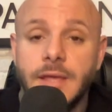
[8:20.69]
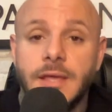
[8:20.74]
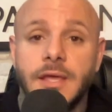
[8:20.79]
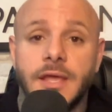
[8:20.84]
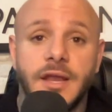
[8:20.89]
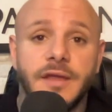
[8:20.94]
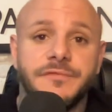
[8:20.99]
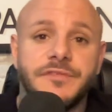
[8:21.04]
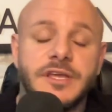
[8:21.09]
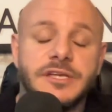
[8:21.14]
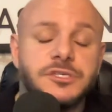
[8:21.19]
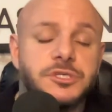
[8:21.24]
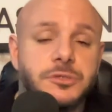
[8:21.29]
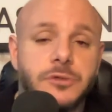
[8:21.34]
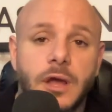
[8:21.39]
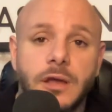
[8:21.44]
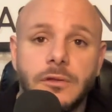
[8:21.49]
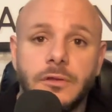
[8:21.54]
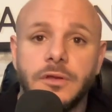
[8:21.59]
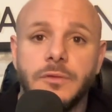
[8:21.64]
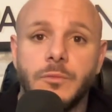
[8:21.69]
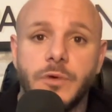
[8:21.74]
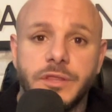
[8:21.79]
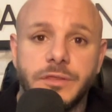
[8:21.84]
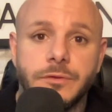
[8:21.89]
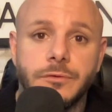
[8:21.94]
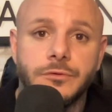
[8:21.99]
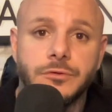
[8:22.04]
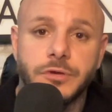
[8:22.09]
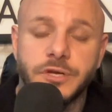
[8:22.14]
And if they're struggling with
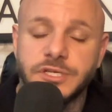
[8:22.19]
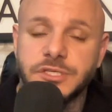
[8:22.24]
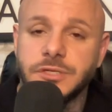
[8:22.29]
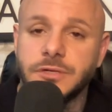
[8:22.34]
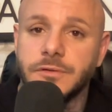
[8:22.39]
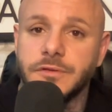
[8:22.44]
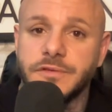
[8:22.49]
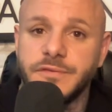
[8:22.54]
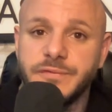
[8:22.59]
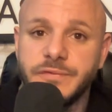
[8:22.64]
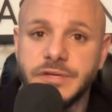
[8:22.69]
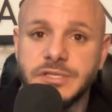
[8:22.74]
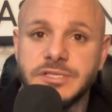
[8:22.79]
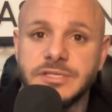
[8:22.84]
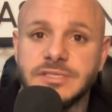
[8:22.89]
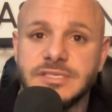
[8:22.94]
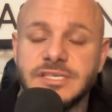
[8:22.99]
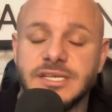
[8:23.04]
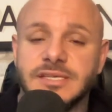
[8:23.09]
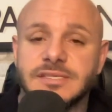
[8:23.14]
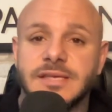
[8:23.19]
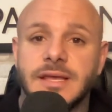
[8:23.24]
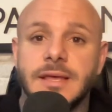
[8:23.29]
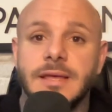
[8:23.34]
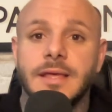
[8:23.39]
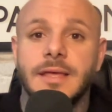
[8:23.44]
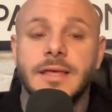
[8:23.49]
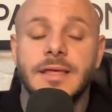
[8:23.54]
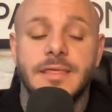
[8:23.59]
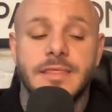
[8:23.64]
nutritional deficiencies,
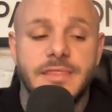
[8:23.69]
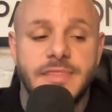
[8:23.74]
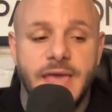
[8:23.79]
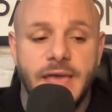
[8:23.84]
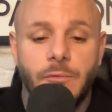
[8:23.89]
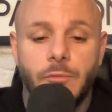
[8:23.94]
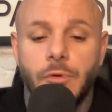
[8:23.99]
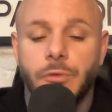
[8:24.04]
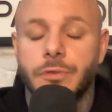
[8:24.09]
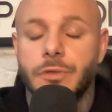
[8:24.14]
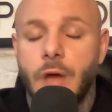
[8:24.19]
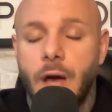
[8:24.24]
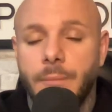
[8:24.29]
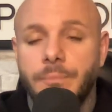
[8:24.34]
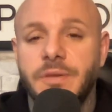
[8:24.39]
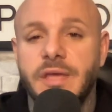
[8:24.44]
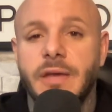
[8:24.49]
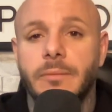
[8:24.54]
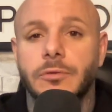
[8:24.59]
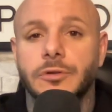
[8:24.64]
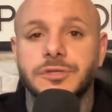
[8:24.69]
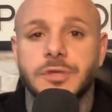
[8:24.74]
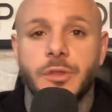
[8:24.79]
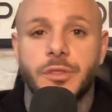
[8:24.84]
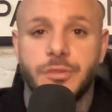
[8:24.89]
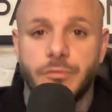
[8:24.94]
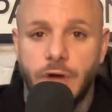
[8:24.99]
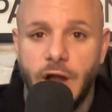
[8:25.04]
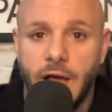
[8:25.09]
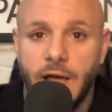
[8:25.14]
they will not be able to
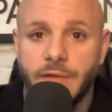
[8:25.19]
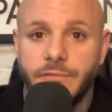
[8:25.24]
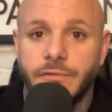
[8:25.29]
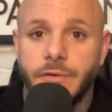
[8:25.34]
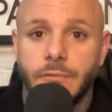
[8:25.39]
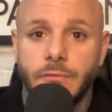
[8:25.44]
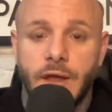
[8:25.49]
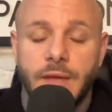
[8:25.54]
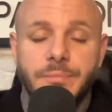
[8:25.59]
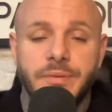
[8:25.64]
thrive, right?